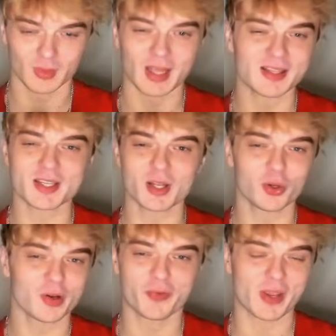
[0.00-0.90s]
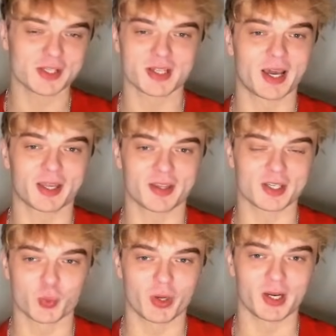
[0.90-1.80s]
And there's a lot of things like
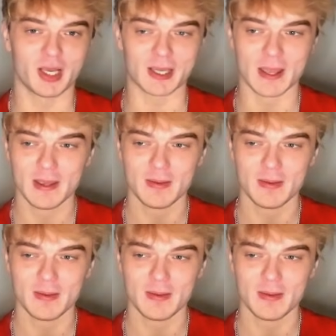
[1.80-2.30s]
this where like